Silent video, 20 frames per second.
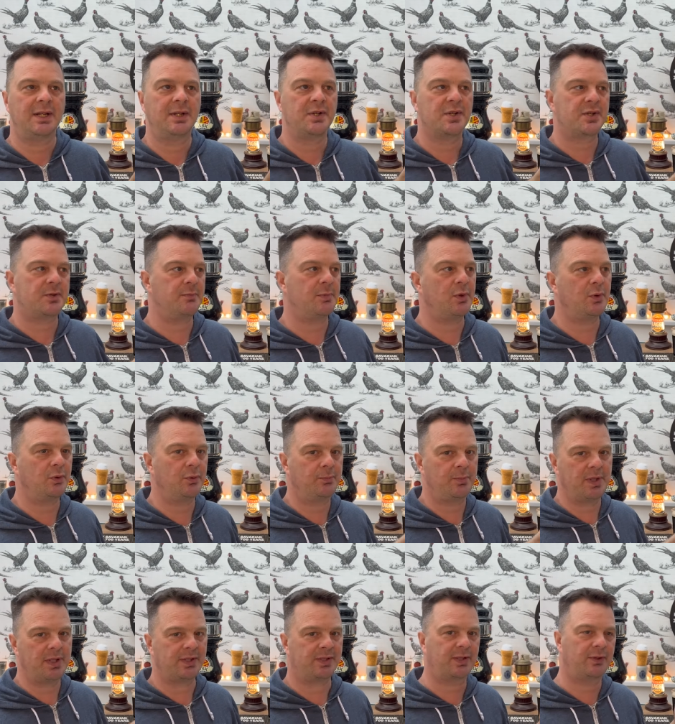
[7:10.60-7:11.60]
Smooth
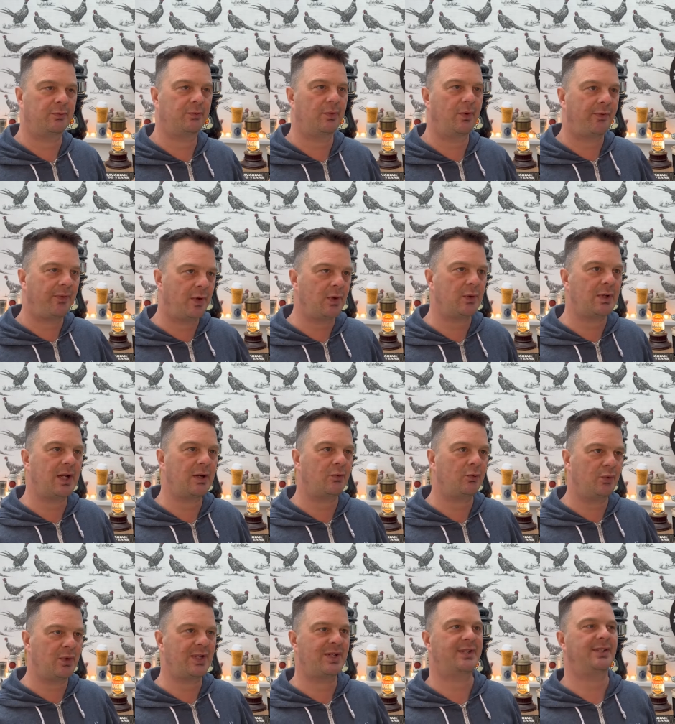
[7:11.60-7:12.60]
because I reviewed it
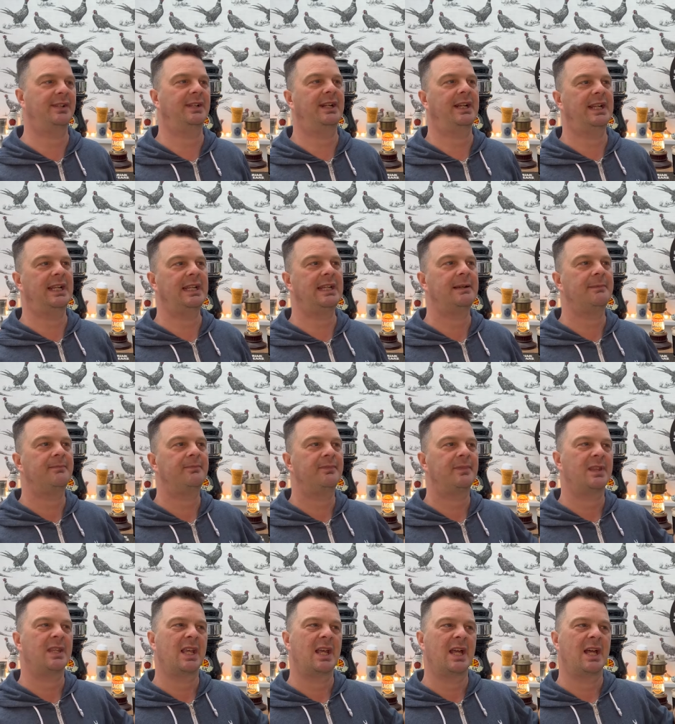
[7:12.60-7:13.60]
recently
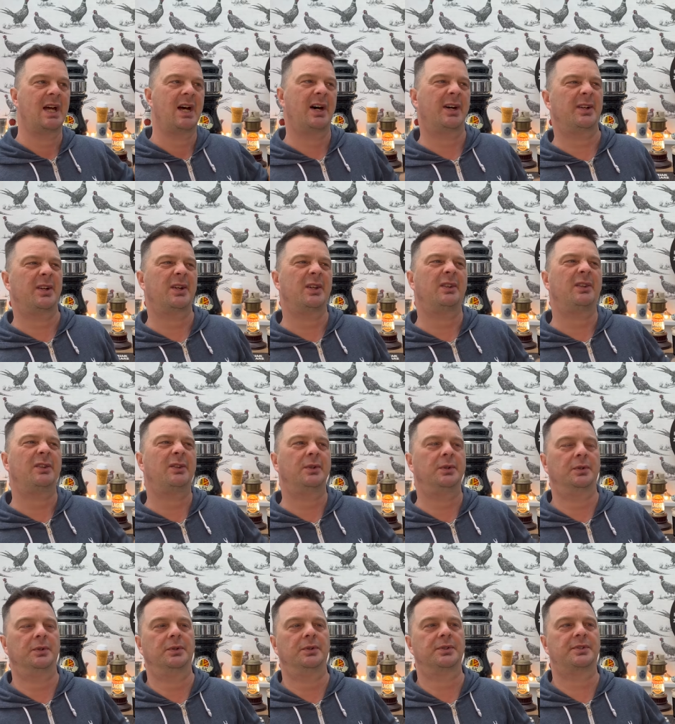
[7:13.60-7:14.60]
and I
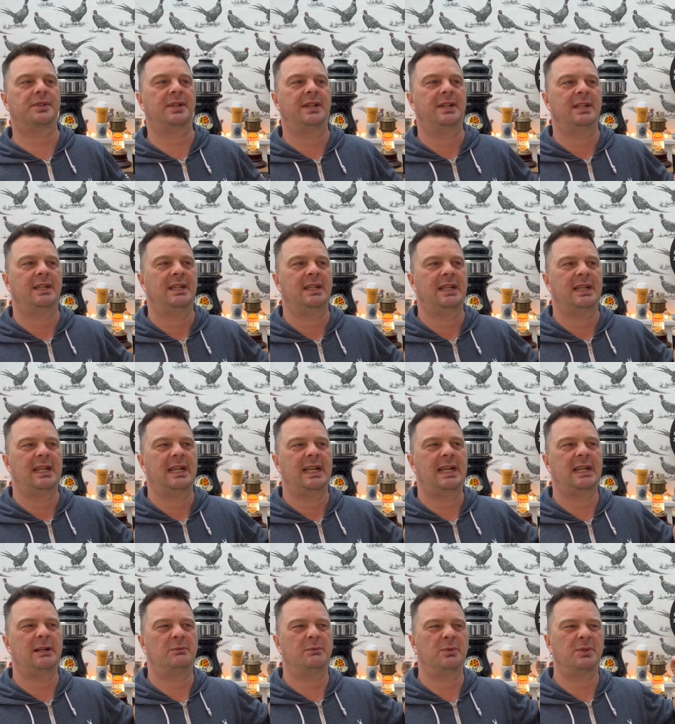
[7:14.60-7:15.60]
thought
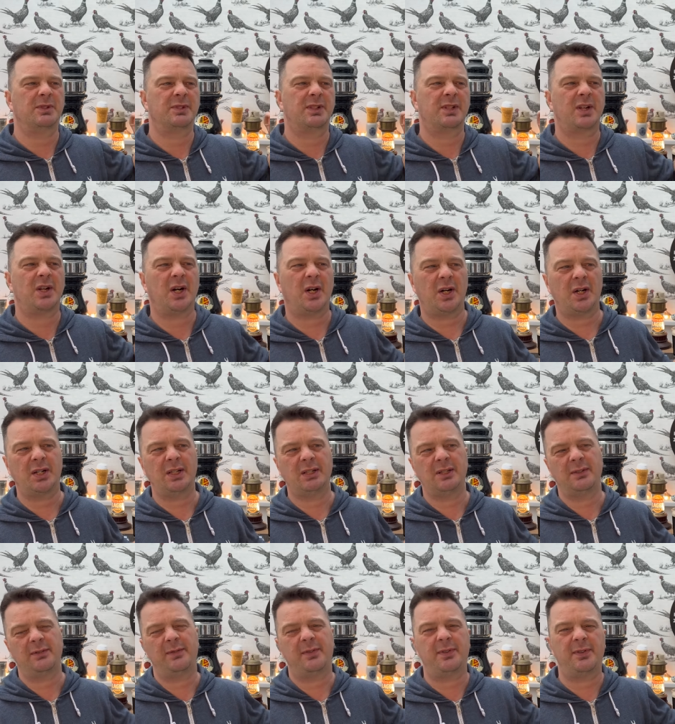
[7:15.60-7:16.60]
it was kind
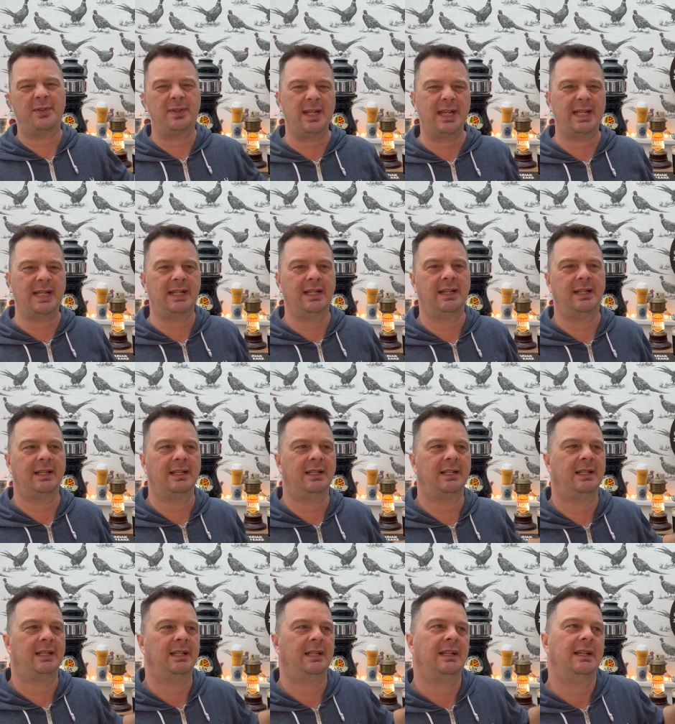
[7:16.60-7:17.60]
of thin,
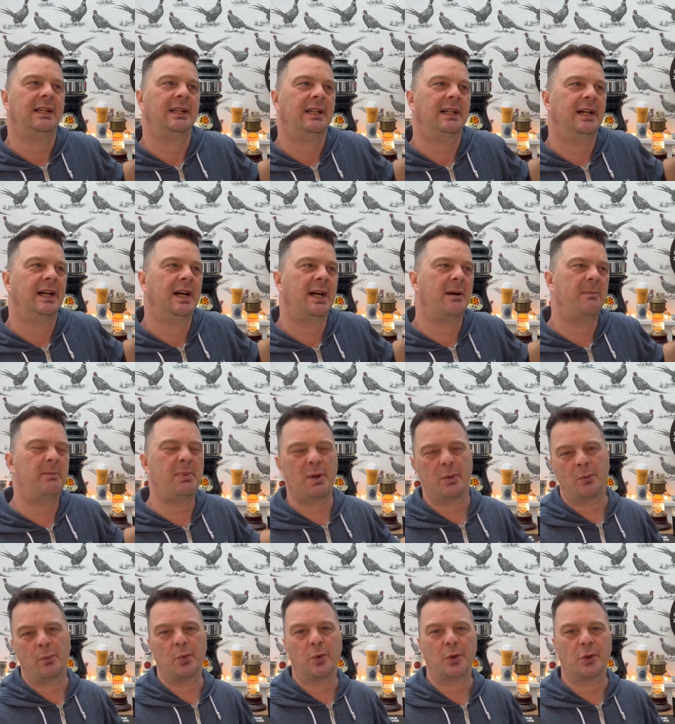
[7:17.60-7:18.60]
a bit
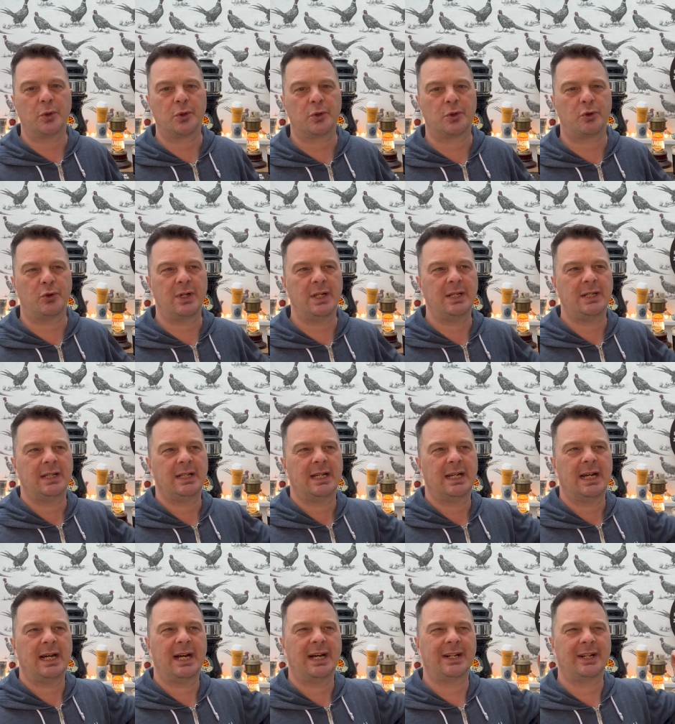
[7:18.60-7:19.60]
watery,
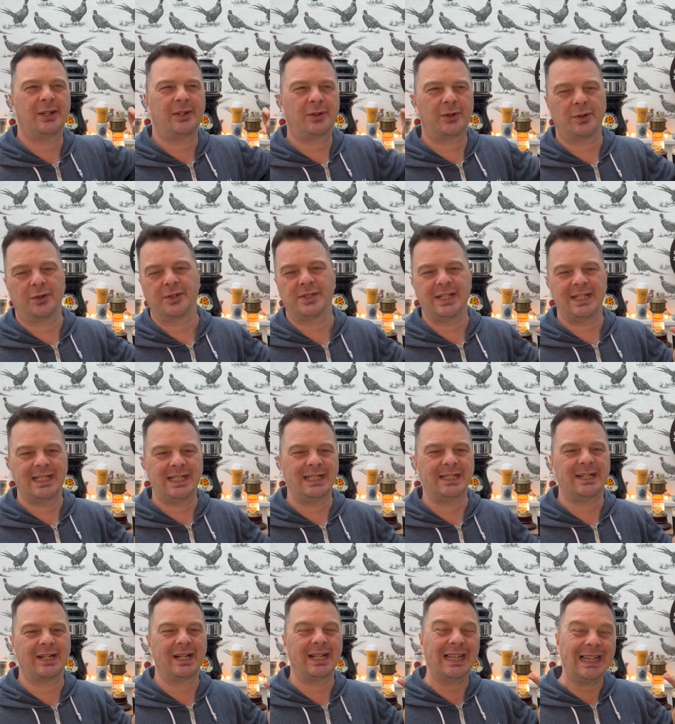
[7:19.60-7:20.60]
and I thought it
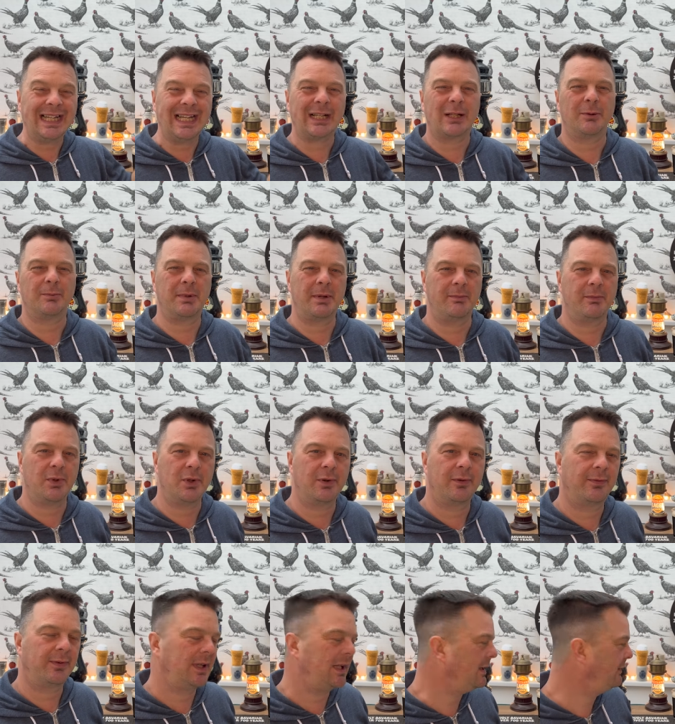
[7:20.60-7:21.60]
needed a little bit more
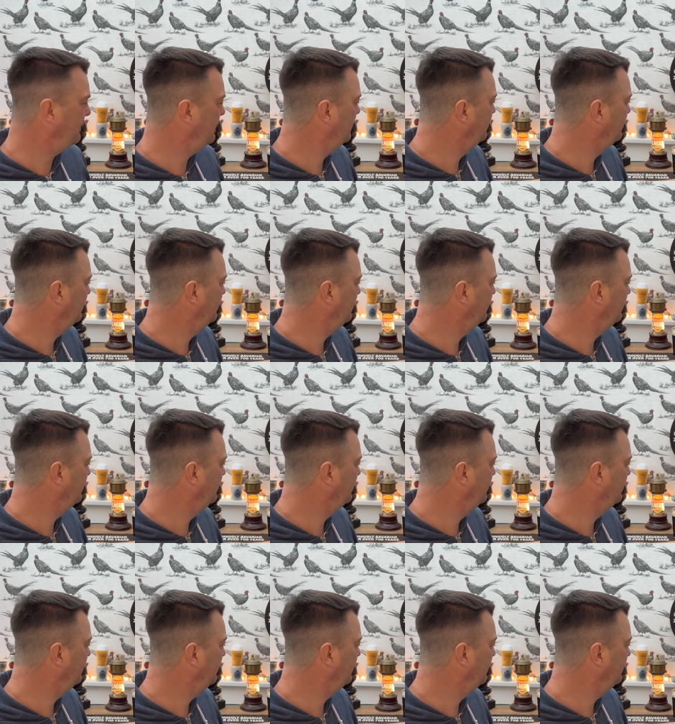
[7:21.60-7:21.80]
flavour.